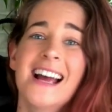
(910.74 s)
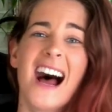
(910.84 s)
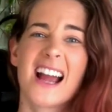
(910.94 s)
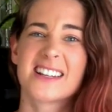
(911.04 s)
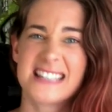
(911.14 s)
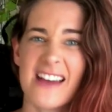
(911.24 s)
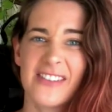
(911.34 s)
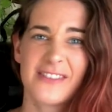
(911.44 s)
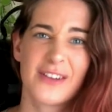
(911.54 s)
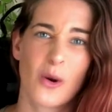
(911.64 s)
I could
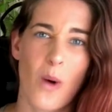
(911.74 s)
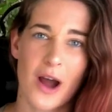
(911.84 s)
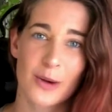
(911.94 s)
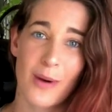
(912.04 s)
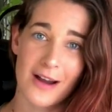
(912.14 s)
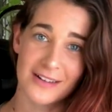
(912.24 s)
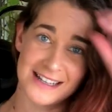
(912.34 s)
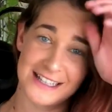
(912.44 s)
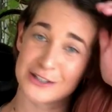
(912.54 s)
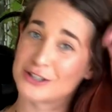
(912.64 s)
definitely fit a water bottle
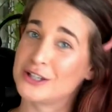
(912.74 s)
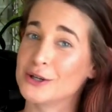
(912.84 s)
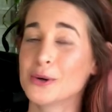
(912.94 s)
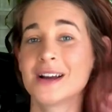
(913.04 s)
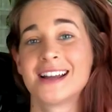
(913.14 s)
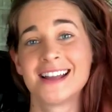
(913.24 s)
in here too.